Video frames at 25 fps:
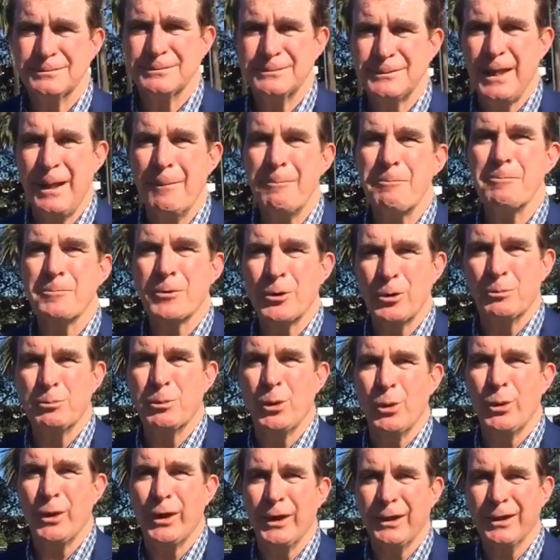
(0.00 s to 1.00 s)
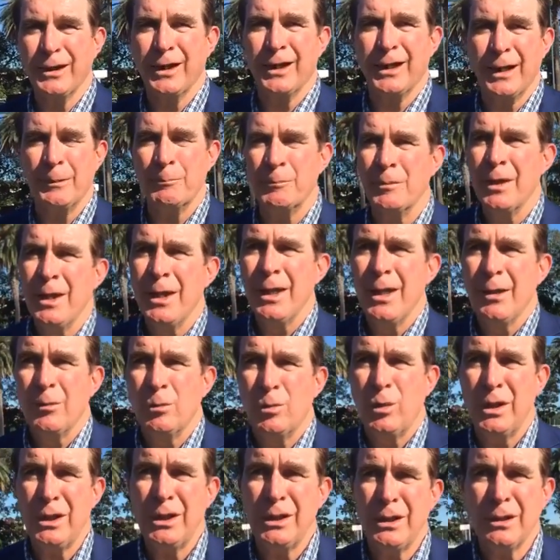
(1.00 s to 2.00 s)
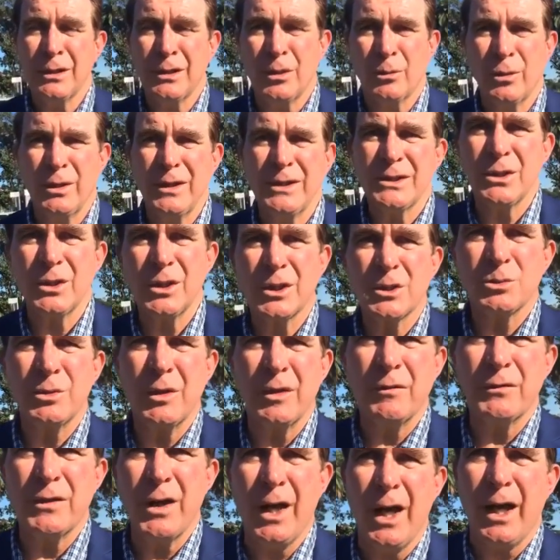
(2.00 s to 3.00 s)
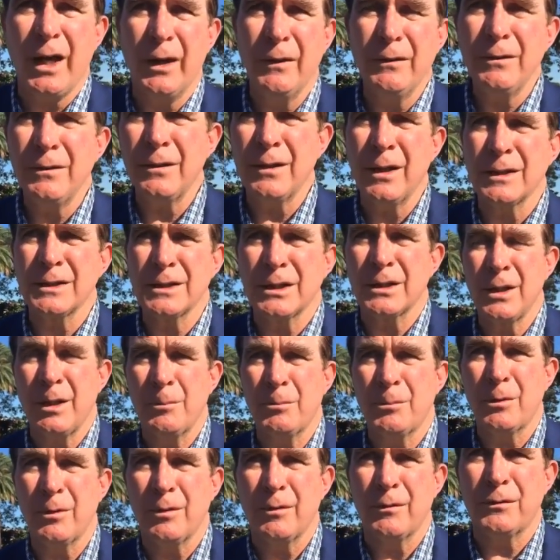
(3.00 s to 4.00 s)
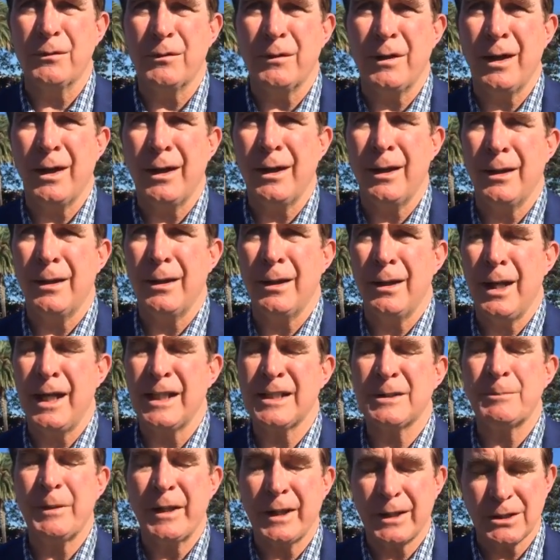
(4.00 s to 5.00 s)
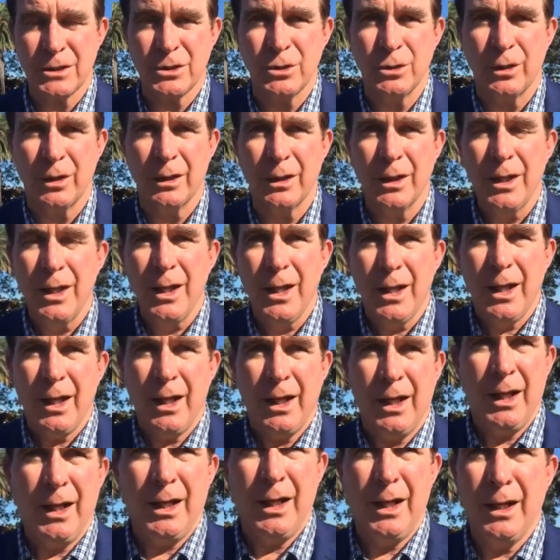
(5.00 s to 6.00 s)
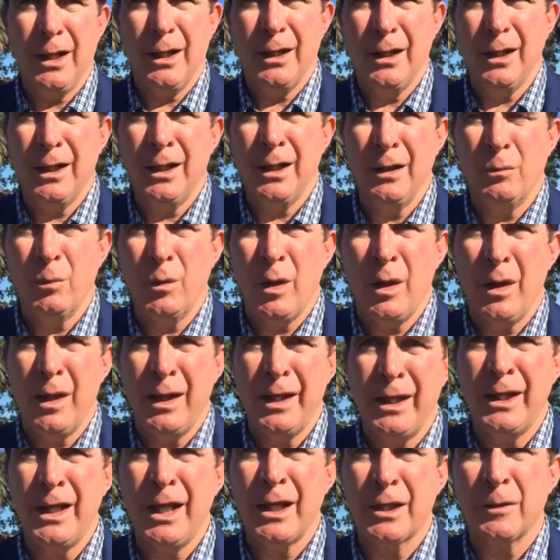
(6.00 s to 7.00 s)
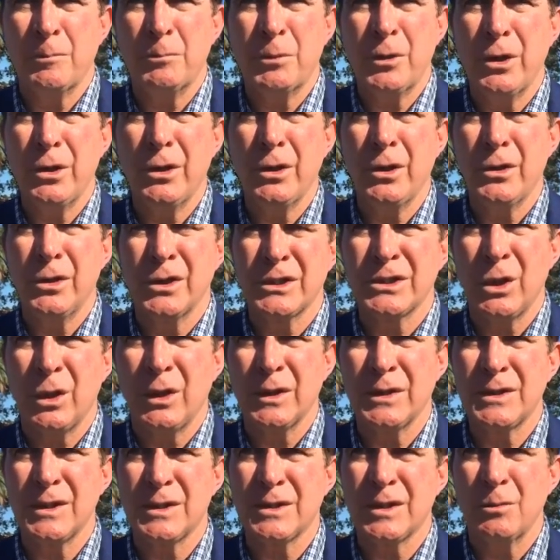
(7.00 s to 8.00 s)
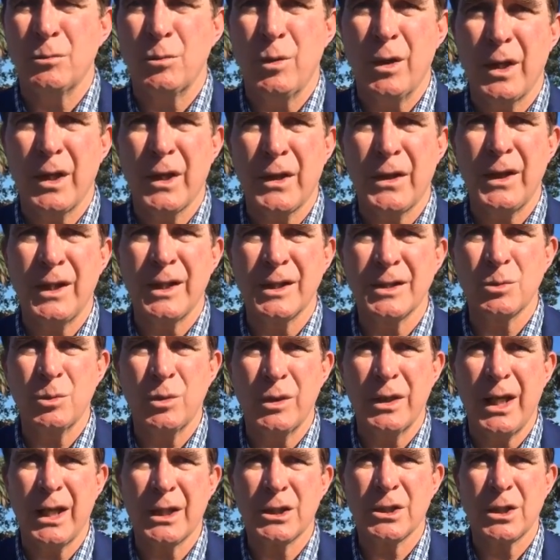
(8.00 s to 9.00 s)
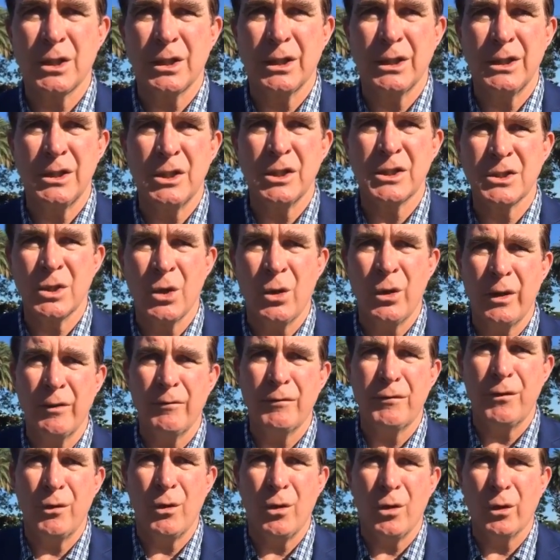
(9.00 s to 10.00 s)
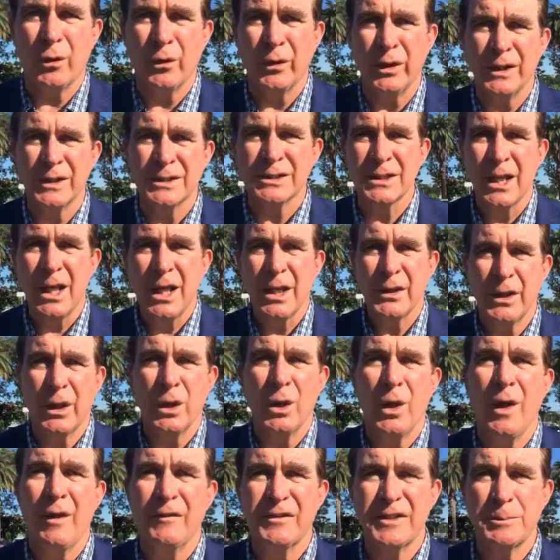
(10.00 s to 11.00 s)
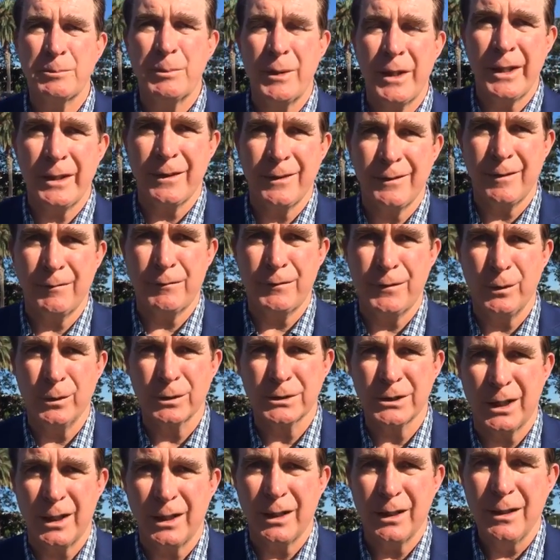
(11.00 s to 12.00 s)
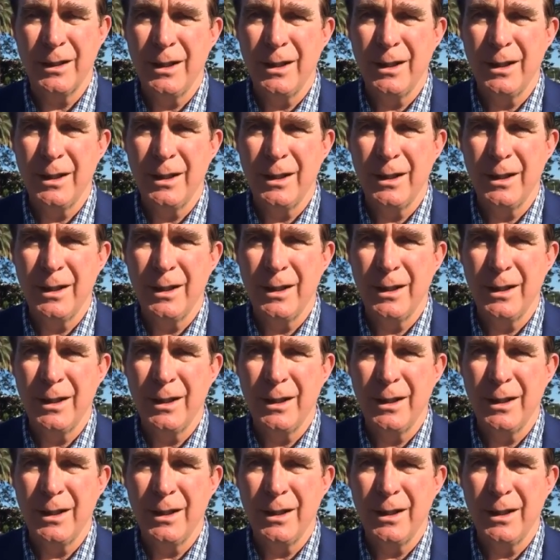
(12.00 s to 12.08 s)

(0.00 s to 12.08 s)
Yep, good point. The research we've done, there's a number of aspects to it. In our computer design system, one of the things we actually design for is the lifespan of the filter.